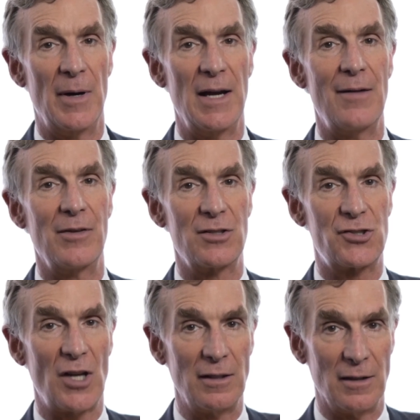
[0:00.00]
by having
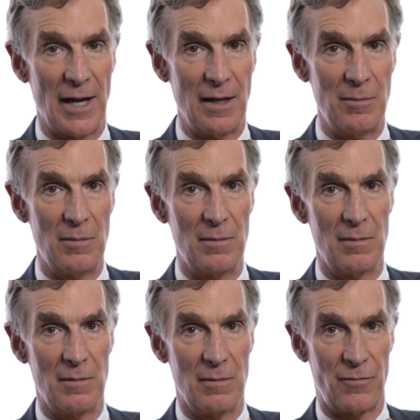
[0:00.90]
sunlight
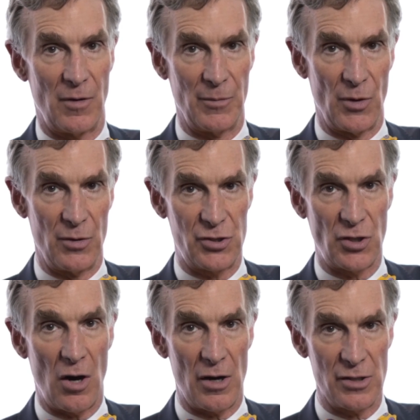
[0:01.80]
from those
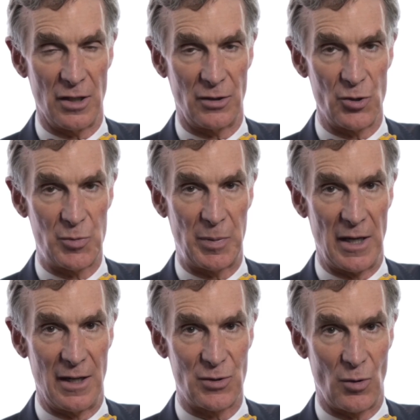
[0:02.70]
stars that those
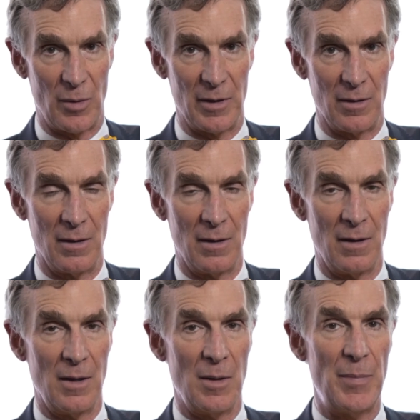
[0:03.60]
planets orbit
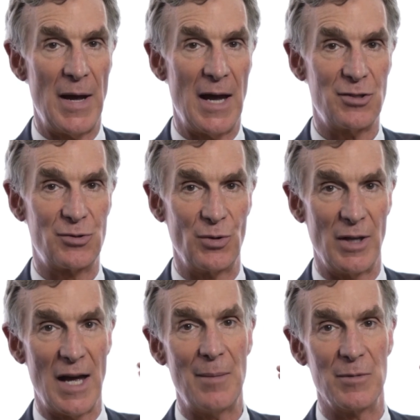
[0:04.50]
pass through
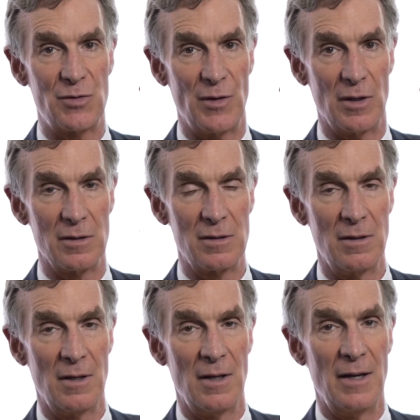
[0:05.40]
the atmospheres.
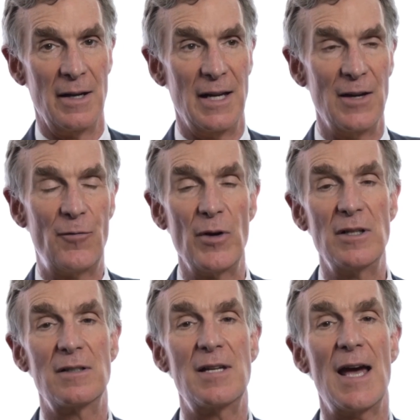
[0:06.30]
If
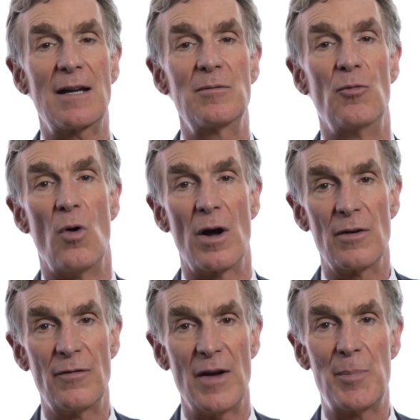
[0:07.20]
we detect
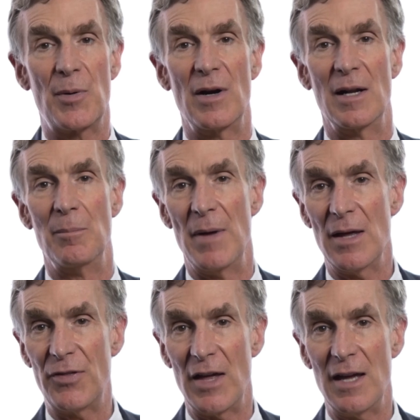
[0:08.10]
water vapor and
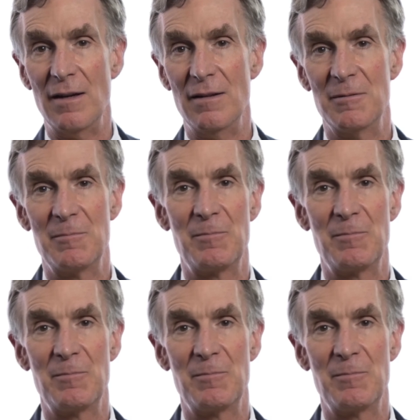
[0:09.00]
methane,